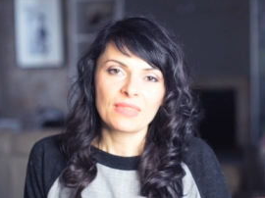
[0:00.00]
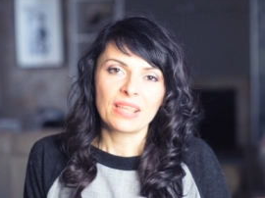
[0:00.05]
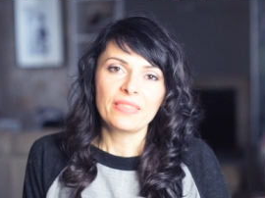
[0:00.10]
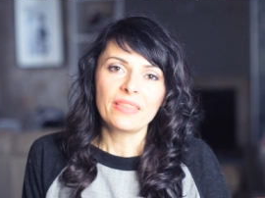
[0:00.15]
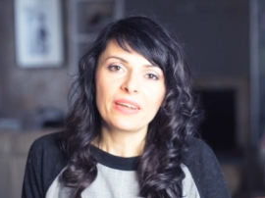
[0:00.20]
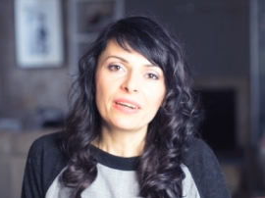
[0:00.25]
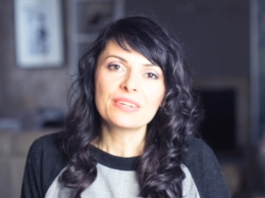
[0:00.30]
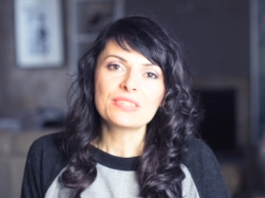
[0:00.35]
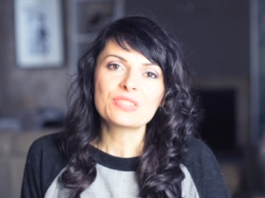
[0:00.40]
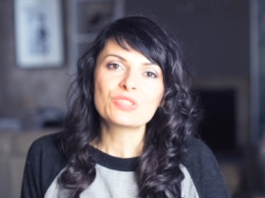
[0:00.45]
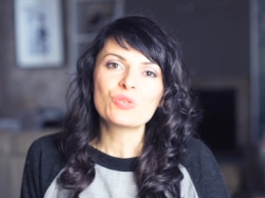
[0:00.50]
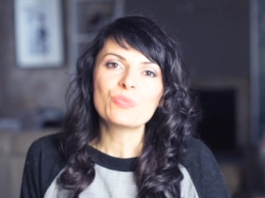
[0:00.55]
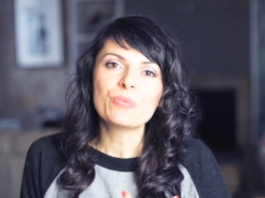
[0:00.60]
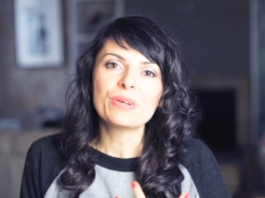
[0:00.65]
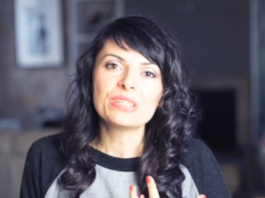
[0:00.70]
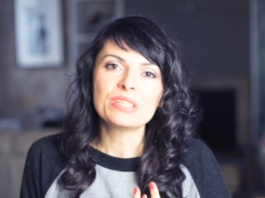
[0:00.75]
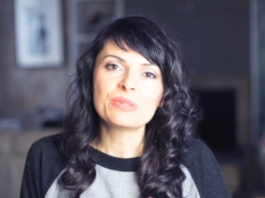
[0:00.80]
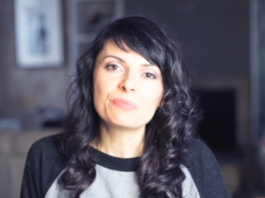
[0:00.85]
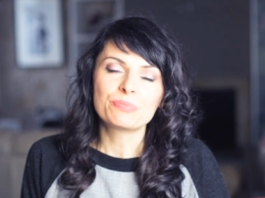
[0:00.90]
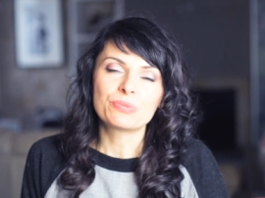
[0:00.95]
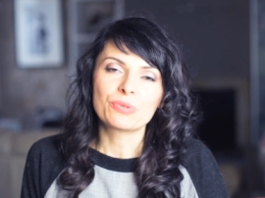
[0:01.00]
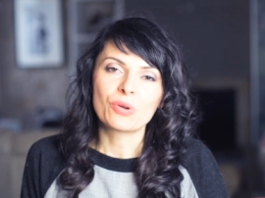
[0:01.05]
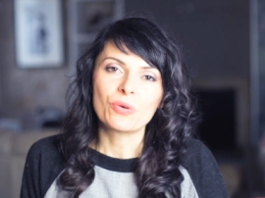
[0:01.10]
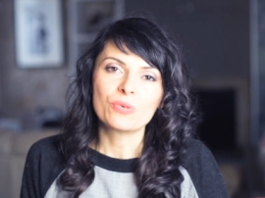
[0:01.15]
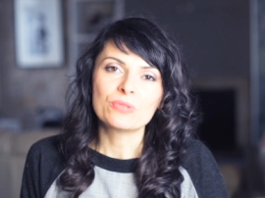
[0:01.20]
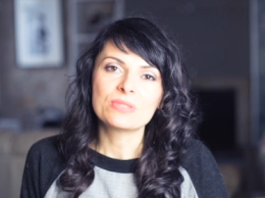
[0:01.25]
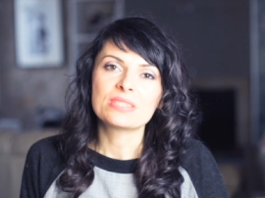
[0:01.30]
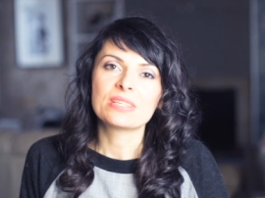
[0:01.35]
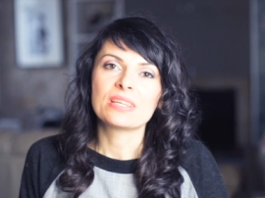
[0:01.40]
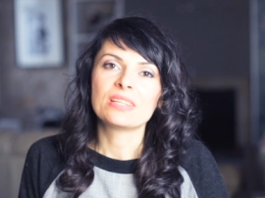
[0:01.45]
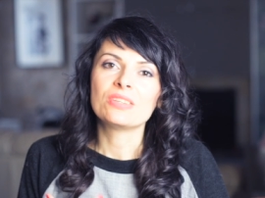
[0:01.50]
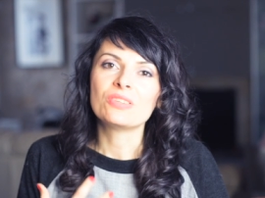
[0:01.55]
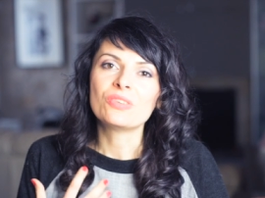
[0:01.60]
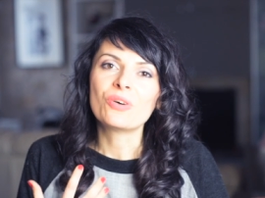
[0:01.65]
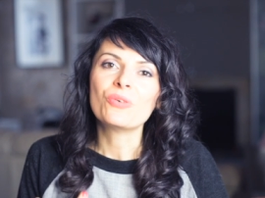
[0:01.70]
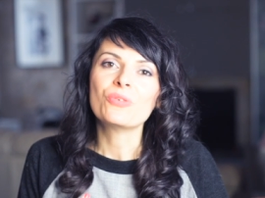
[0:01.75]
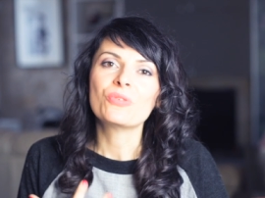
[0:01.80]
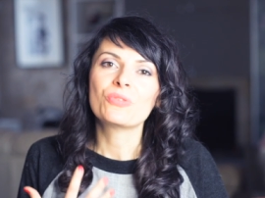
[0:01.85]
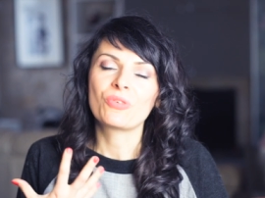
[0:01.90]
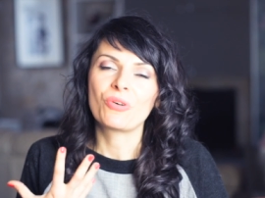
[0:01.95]
There are so many pros and
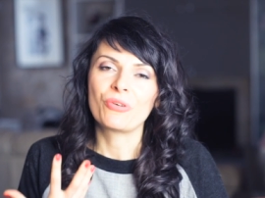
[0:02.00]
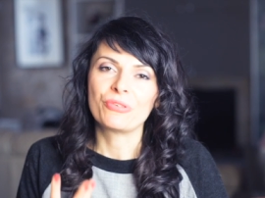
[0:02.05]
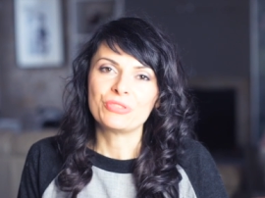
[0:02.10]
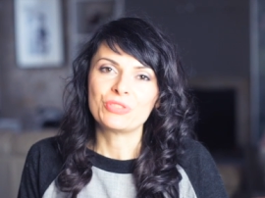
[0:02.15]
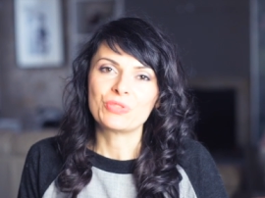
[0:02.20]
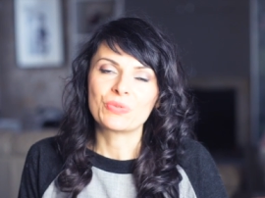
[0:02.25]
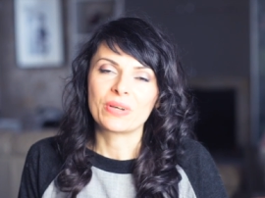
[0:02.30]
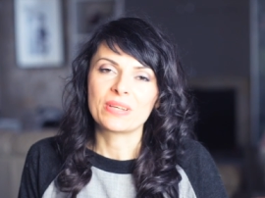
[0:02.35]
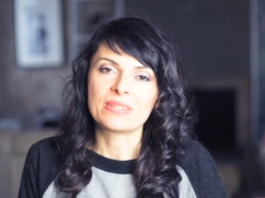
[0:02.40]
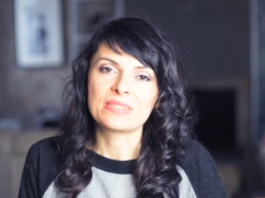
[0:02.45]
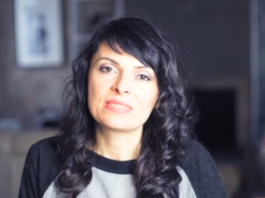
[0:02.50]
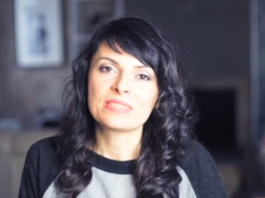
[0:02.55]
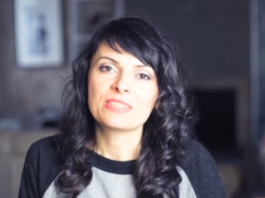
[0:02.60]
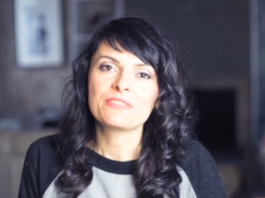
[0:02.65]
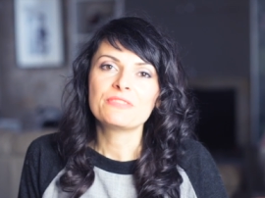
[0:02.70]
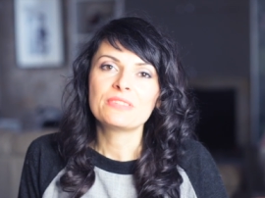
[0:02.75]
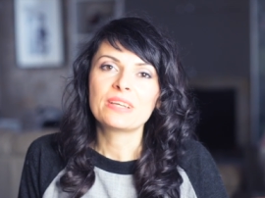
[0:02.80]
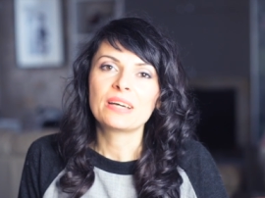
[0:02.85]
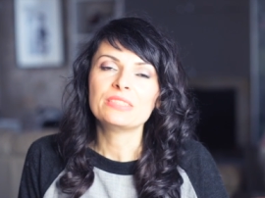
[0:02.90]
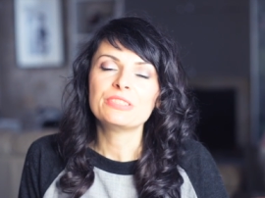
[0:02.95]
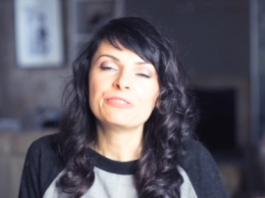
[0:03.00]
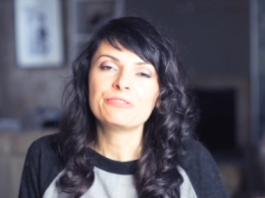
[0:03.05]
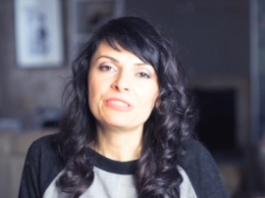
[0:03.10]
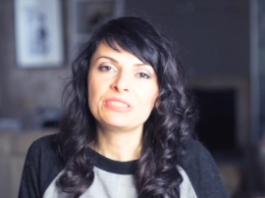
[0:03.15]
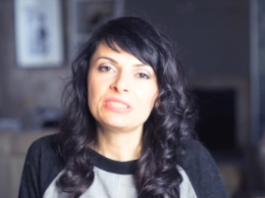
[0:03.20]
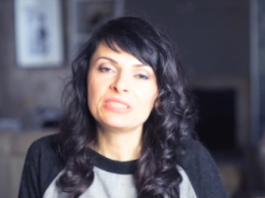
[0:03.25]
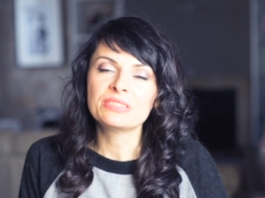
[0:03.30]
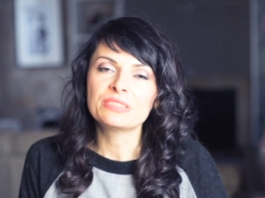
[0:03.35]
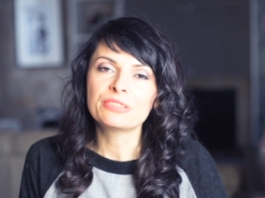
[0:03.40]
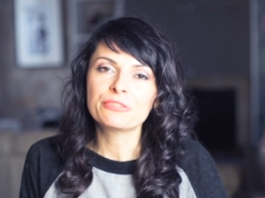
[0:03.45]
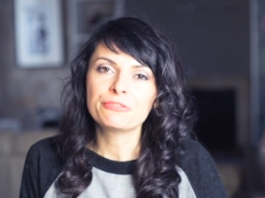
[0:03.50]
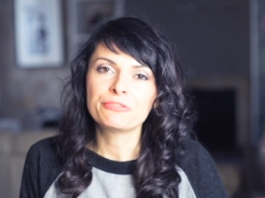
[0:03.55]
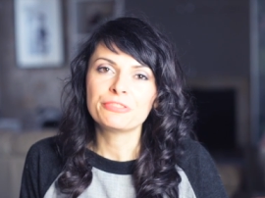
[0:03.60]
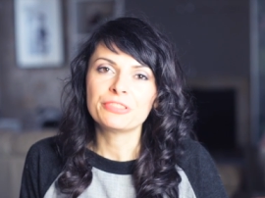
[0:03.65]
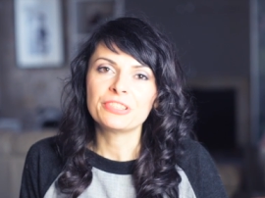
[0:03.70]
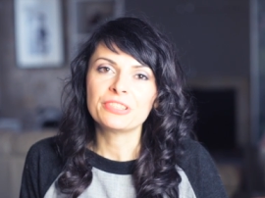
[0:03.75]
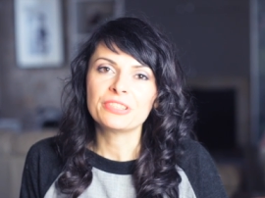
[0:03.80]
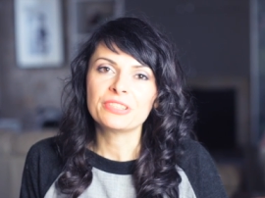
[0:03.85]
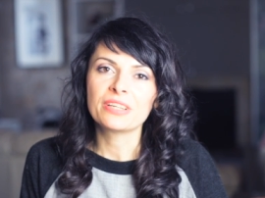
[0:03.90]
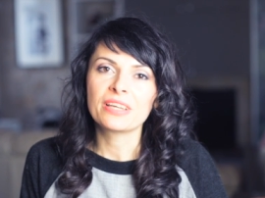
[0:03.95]
no contras, if not defeating the
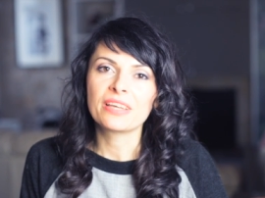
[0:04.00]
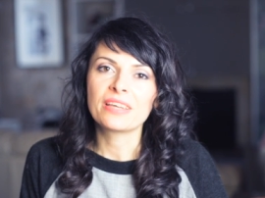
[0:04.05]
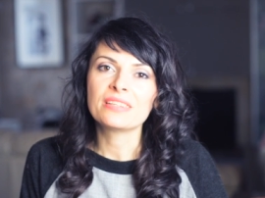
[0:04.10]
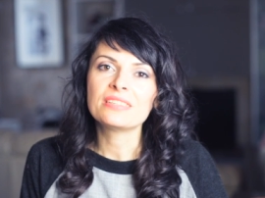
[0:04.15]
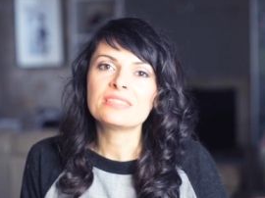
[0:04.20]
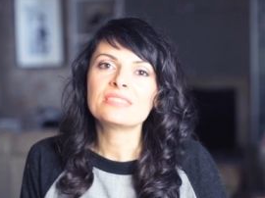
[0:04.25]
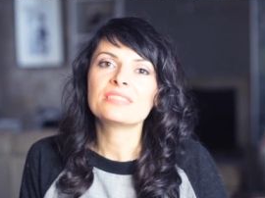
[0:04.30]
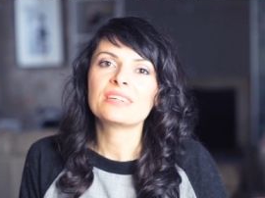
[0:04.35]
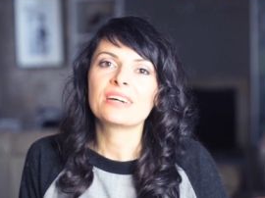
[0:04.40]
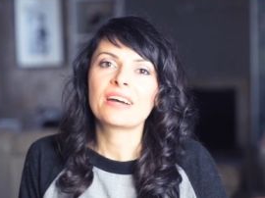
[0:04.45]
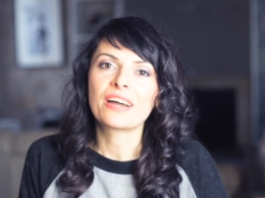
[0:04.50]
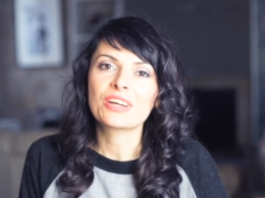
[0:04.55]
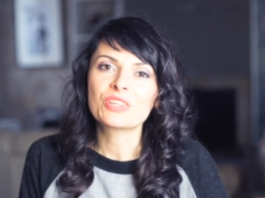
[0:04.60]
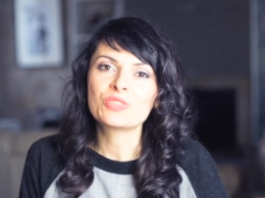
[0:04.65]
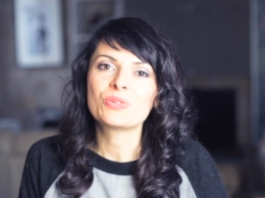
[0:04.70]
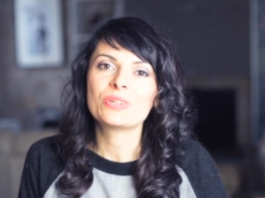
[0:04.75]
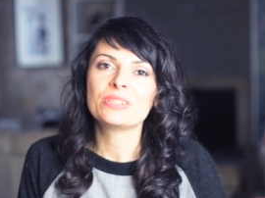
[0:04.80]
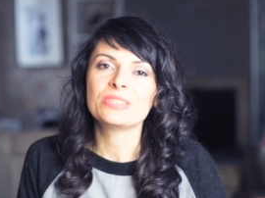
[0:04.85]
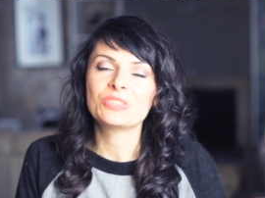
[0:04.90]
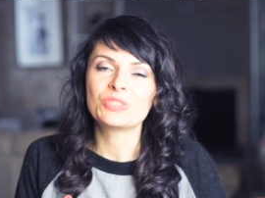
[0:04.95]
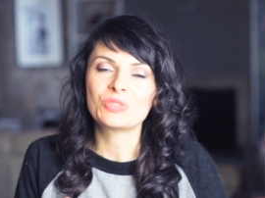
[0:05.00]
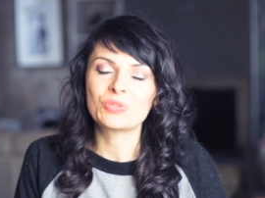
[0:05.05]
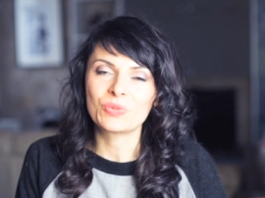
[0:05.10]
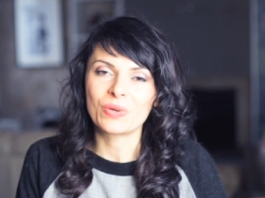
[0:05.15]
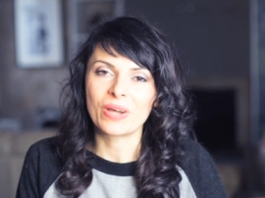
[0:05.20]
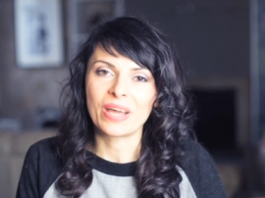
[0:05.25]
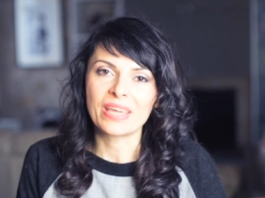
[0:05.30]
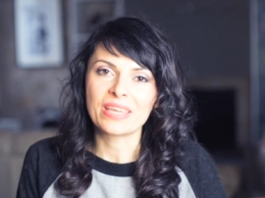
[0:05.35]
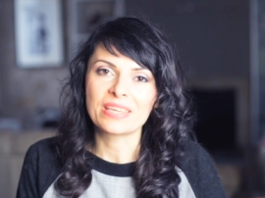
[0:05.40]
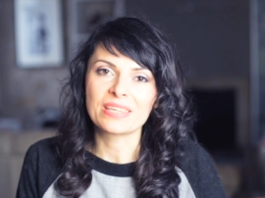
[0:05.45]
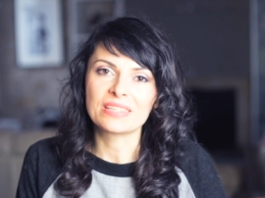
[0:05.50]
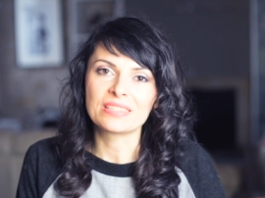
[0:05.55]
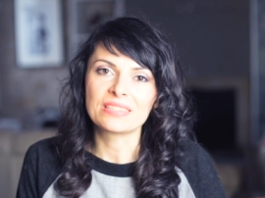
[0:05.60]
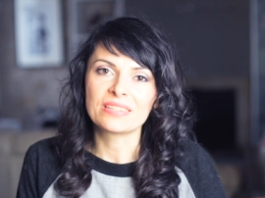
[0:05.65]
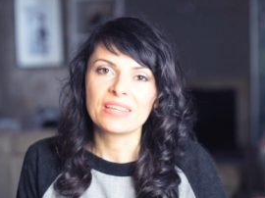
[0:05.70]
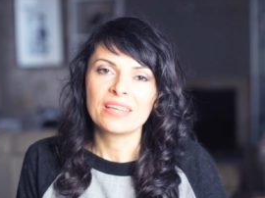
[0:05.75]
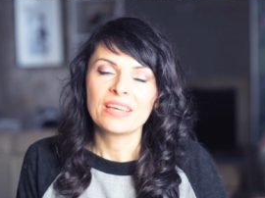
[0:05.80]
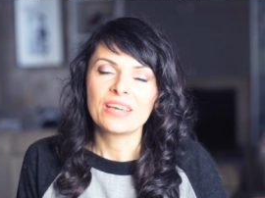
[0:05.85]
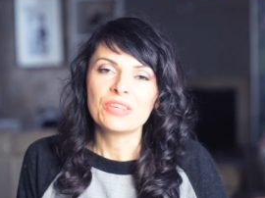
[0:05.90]
fear and actually trying it.